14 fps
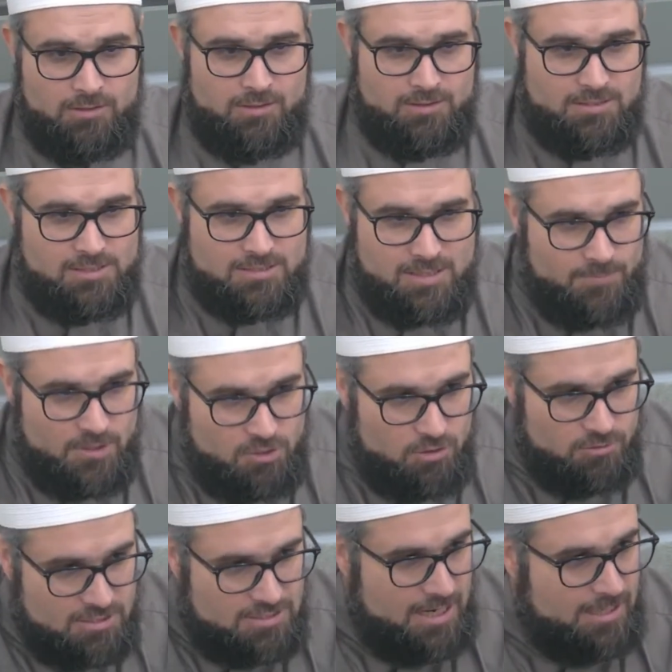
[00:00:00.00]
This is something you
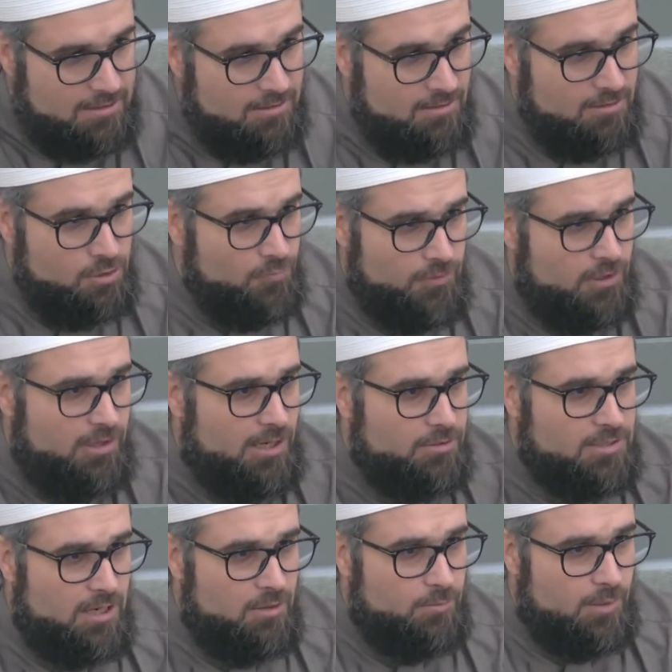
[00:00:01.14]
decide. You figure out
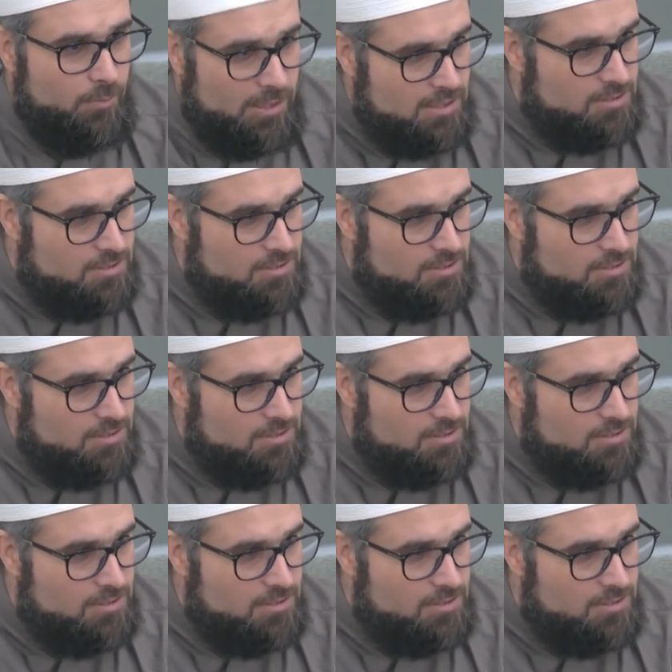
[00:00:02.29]
what is